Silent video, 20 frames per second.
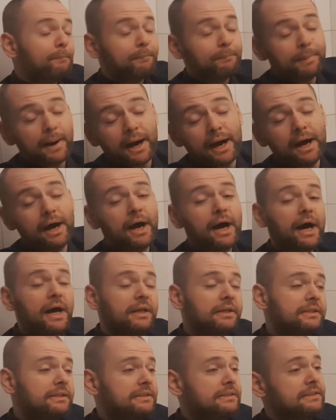
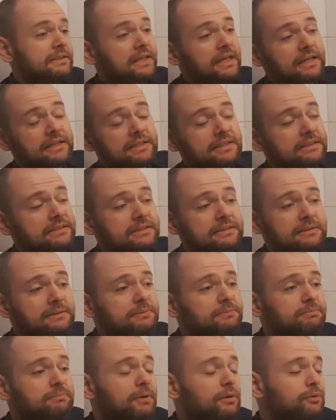But it is
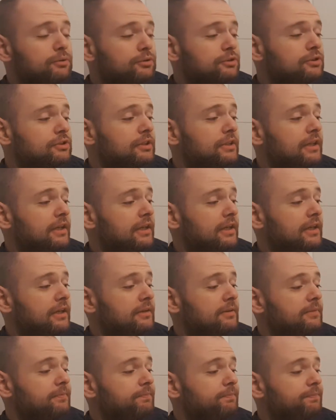
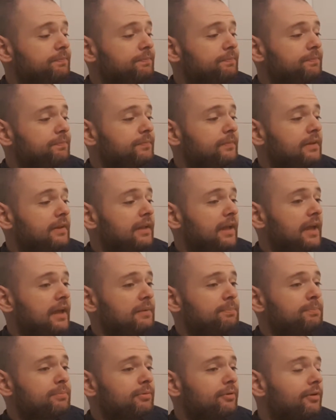mostly
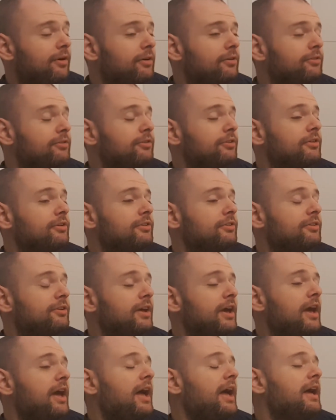a process,
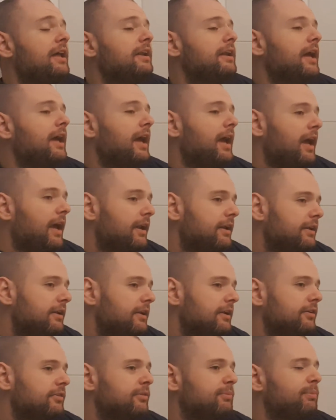an
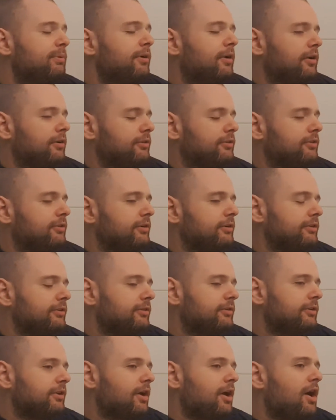endless
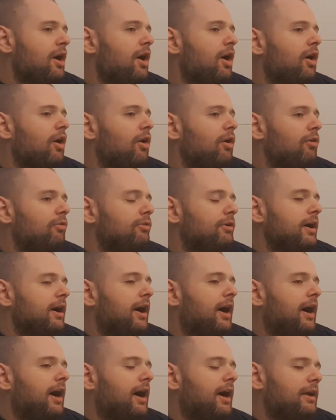process of
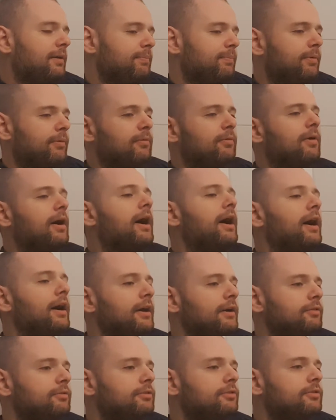hype
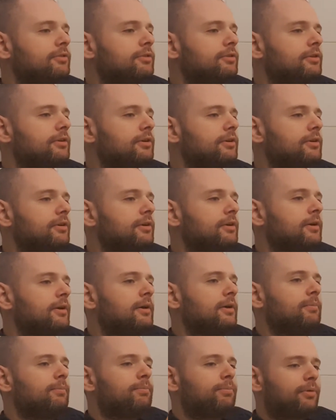arrives,
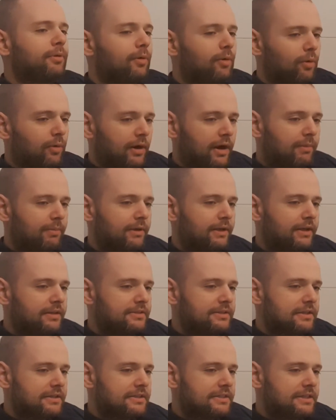programmer
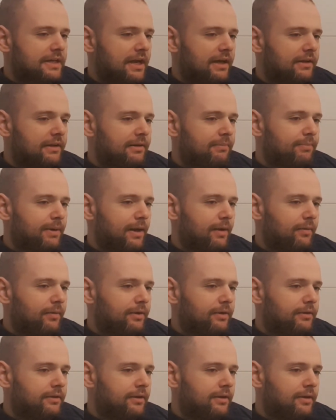gets excited about
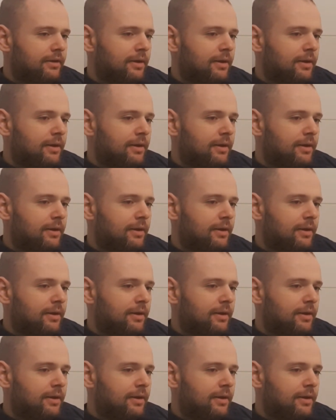it,